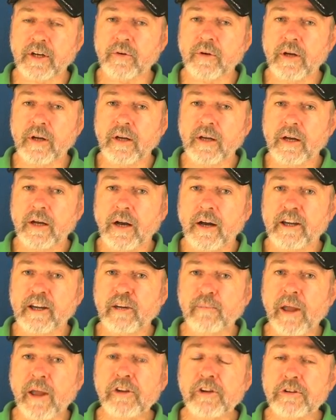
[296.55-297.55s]
So
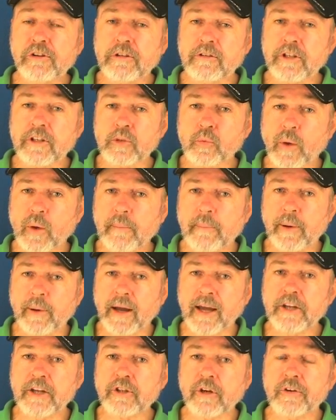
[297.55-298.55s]
I commend you to this
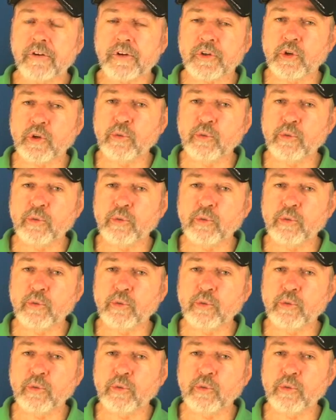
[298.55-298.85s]
webpage